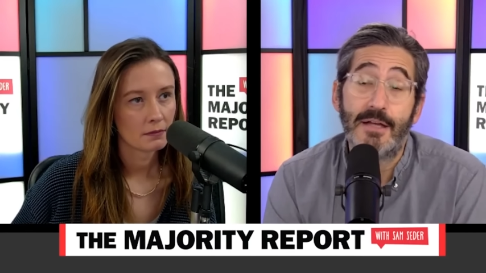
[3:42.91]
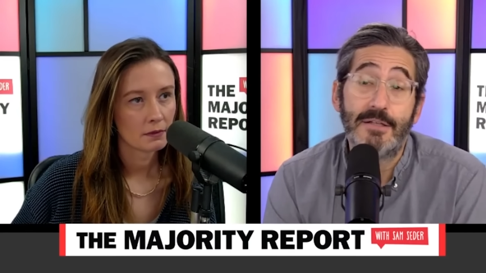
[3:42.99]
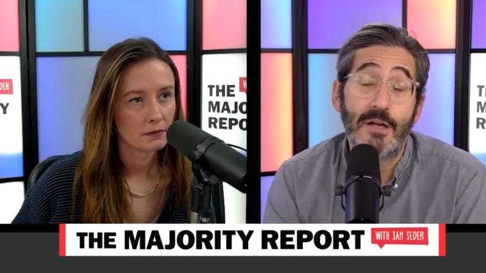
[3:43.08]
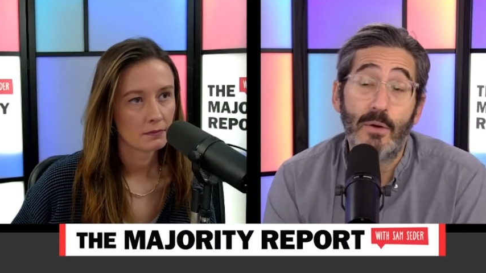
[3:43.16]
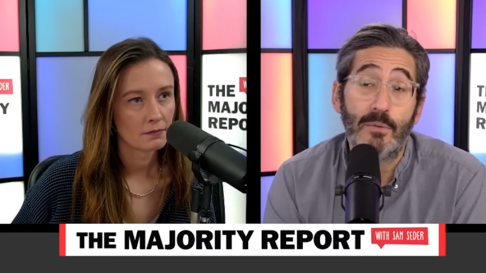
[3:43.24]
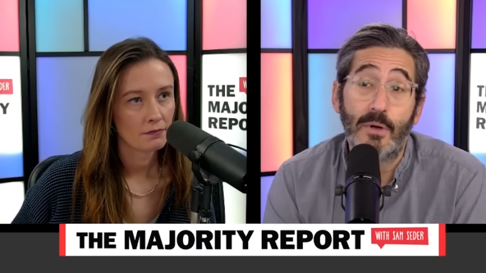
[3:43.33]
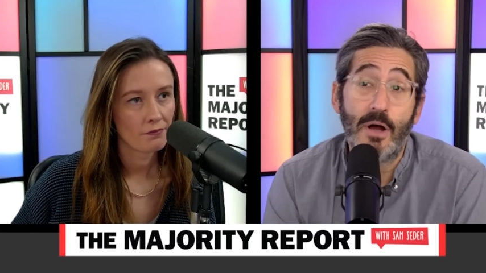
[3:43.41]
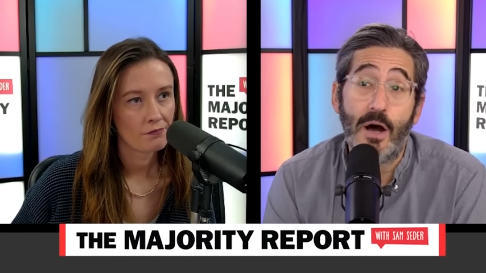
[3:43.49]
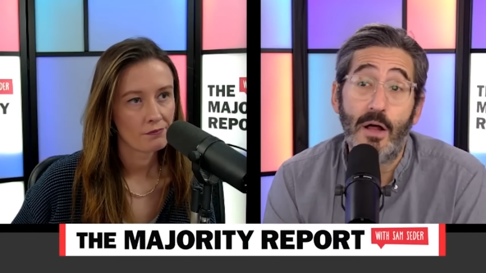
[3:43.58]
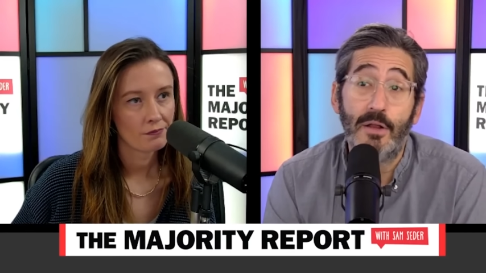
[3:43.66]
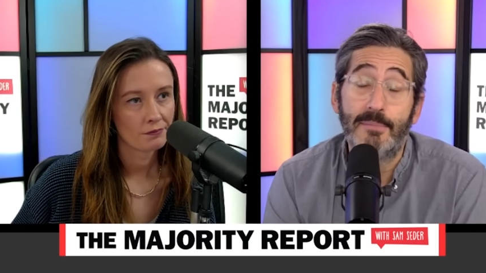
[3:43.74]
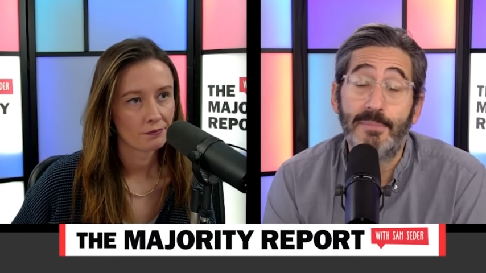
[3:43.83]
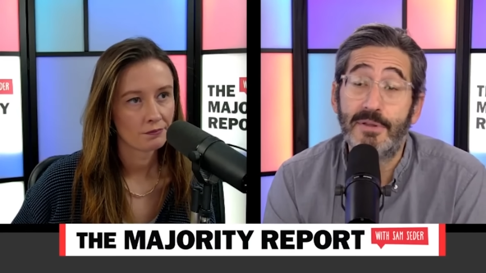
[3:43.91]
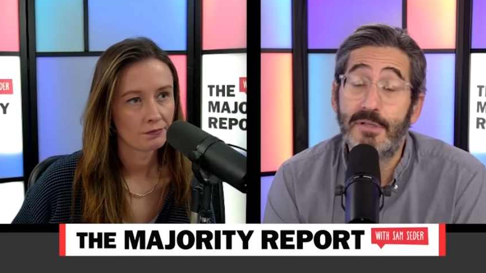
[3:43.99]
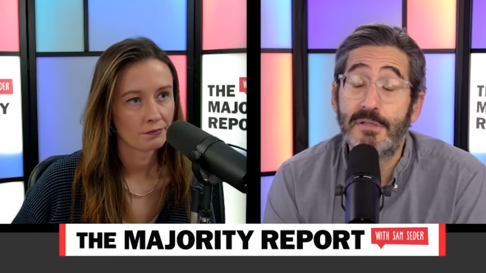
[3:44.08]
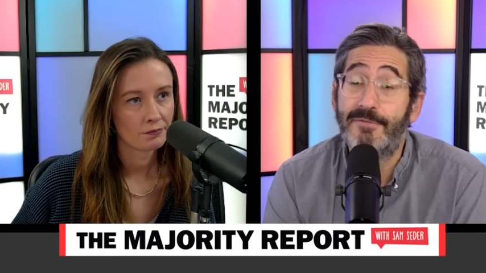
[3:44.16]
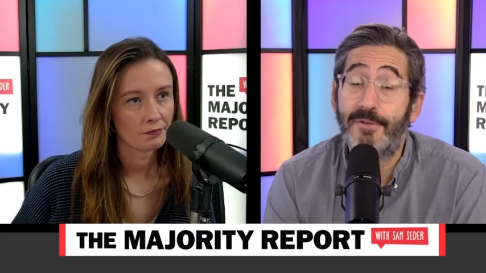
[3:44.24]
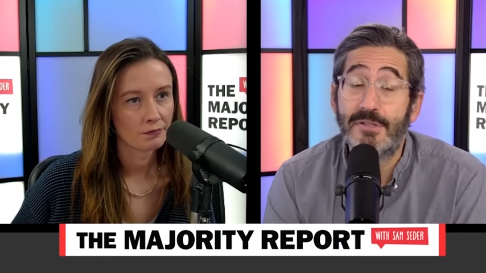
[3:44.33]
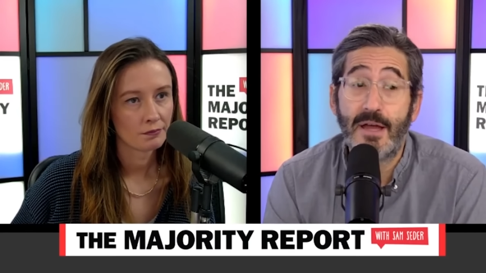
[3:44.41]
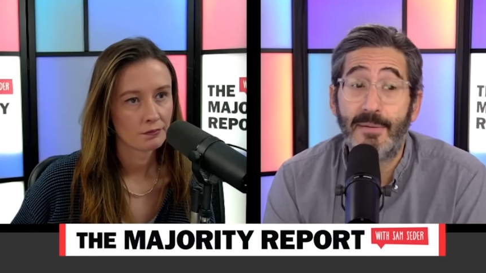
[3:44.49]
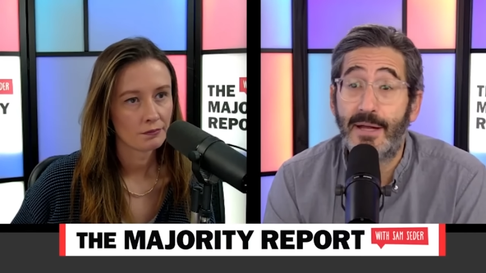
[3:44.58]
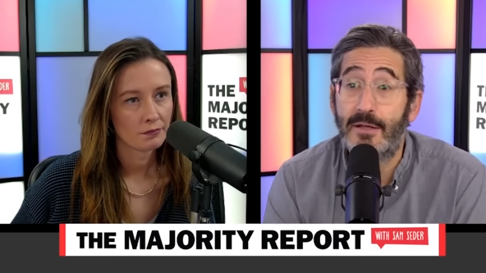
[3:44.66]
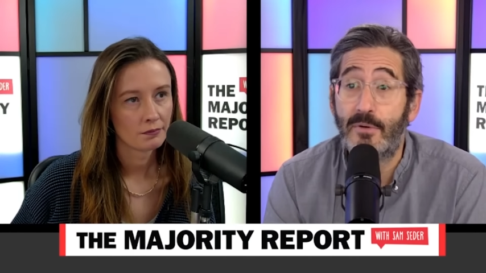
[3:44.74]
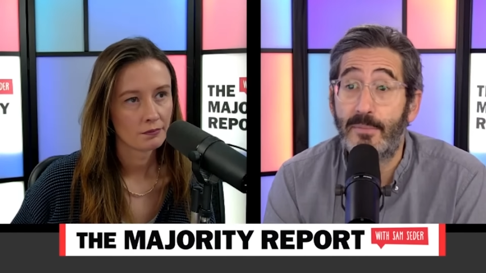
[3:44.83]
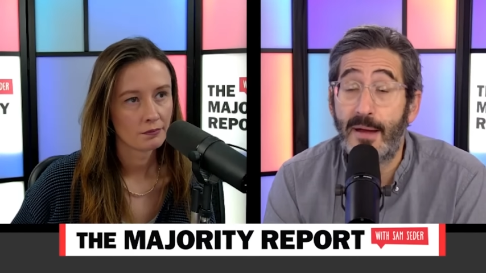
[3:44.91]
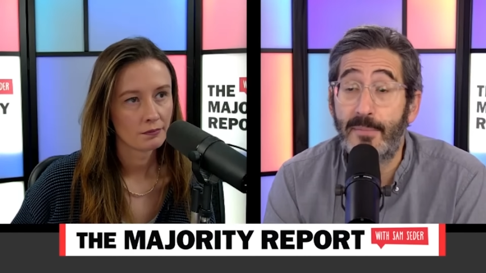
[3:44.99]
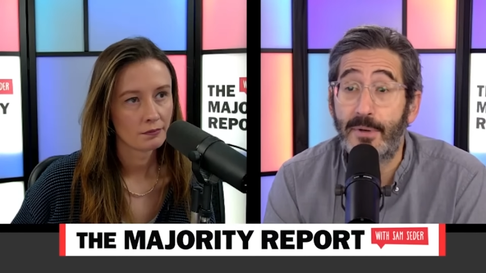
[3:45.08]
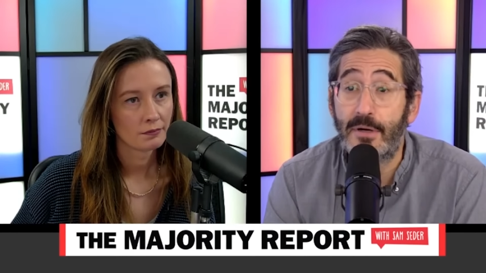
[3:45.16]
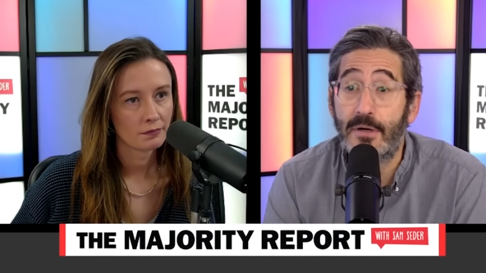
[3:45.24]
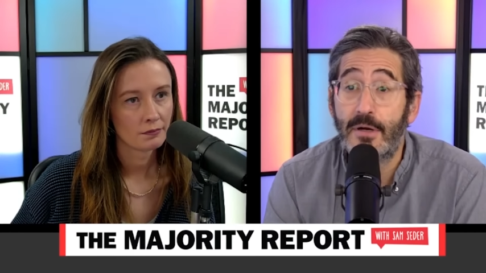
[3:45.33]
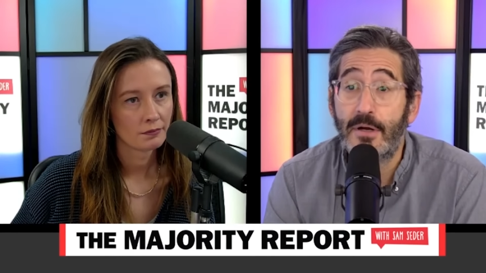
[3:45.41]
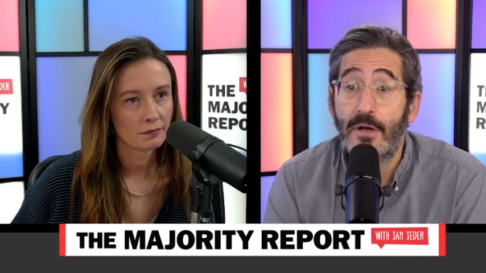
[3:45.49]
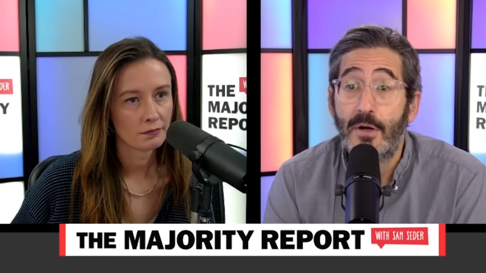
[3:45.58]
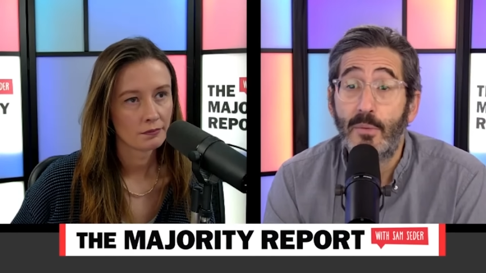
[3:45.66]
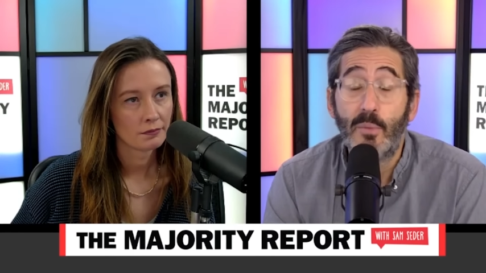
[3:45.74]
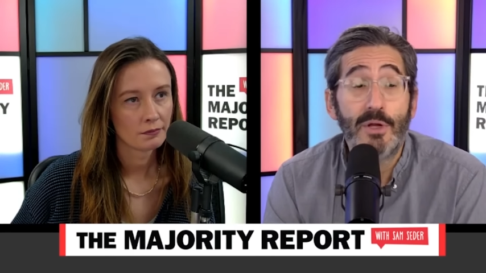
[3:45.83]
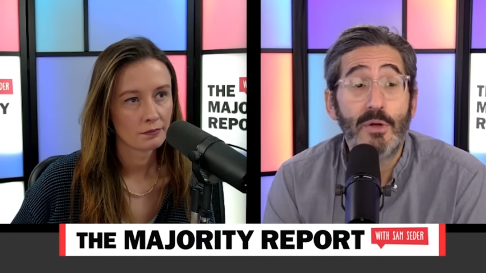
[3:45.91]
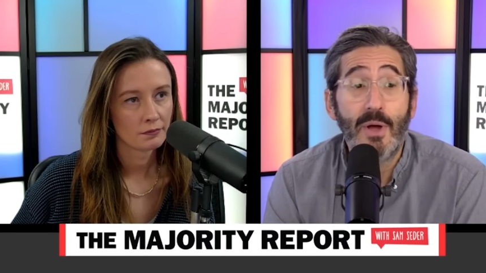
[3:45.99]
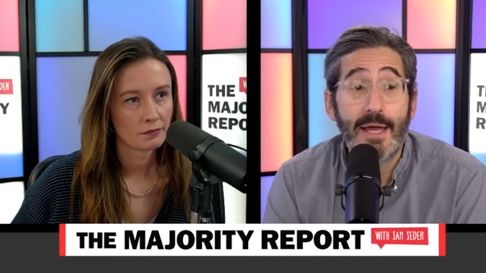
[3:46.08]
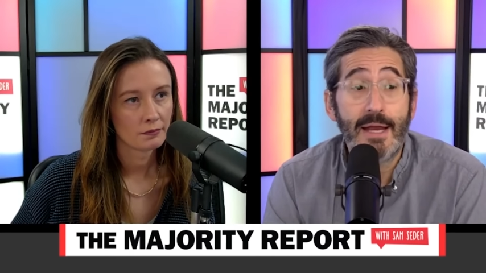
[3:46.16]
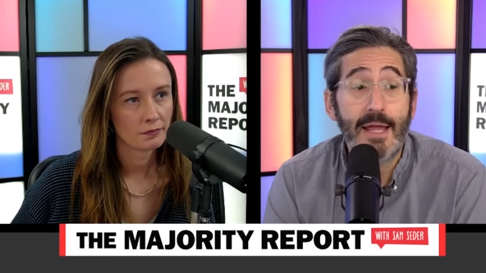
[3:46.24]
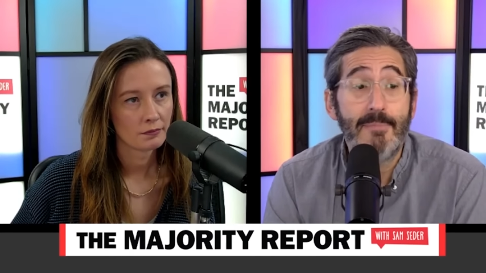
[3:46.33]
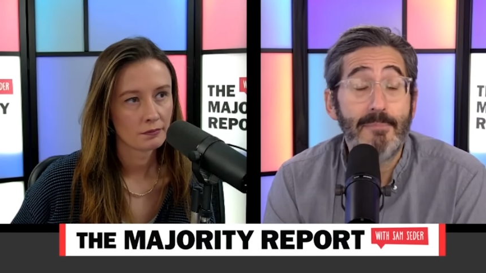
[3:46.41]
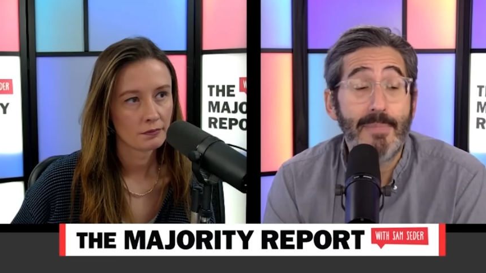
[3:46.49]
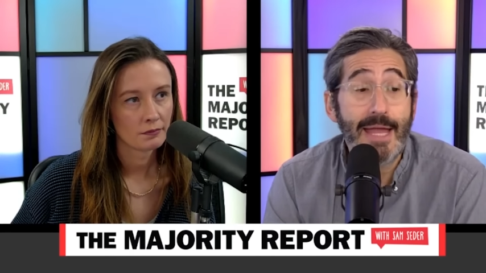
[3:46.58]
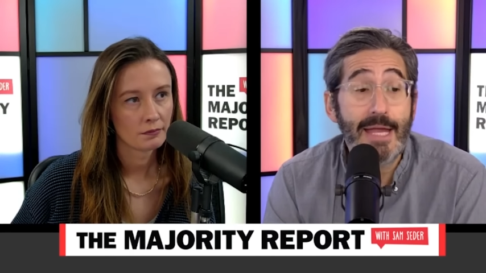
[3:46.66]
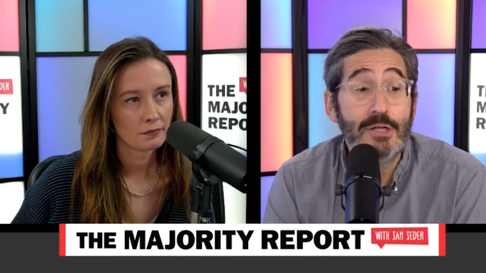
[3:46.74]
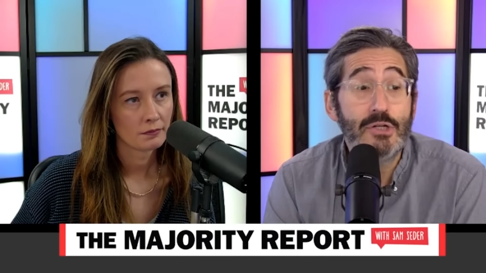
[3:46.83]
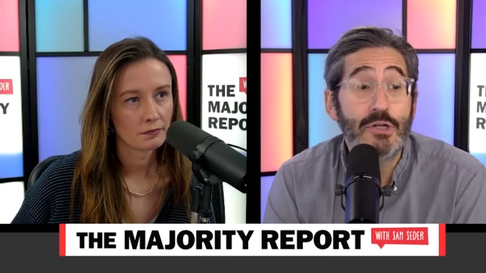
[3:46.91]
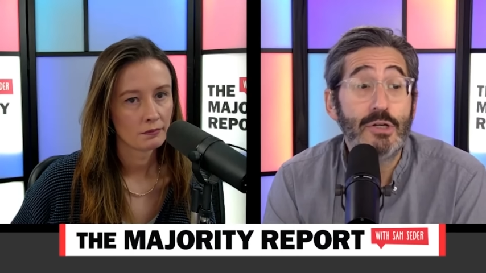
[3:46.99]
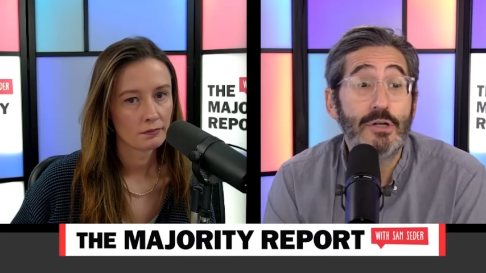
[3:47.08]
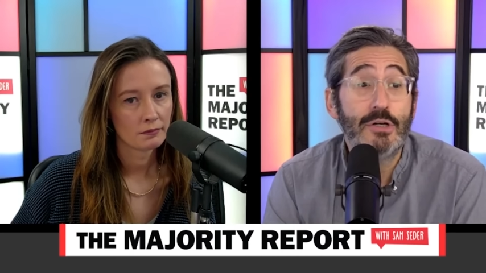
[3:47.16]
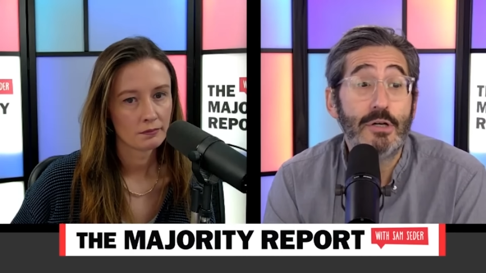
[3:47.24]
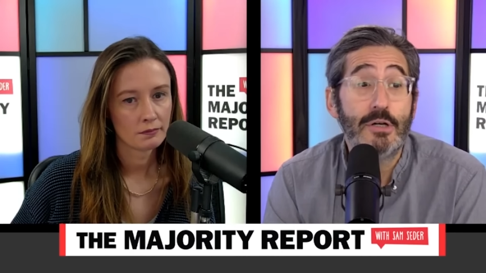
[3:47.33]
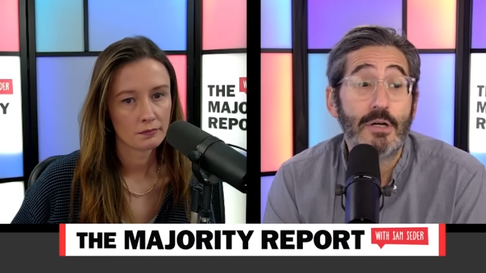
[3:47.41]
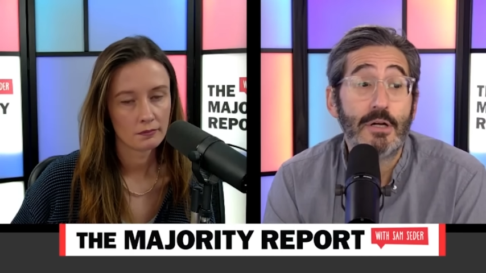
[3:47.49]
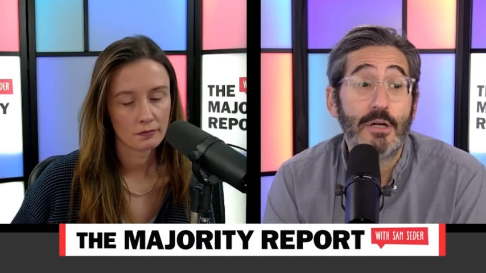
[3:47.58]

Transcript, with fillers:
Speaker 1: I don't recall it, but this is the first time I can remember where you had a major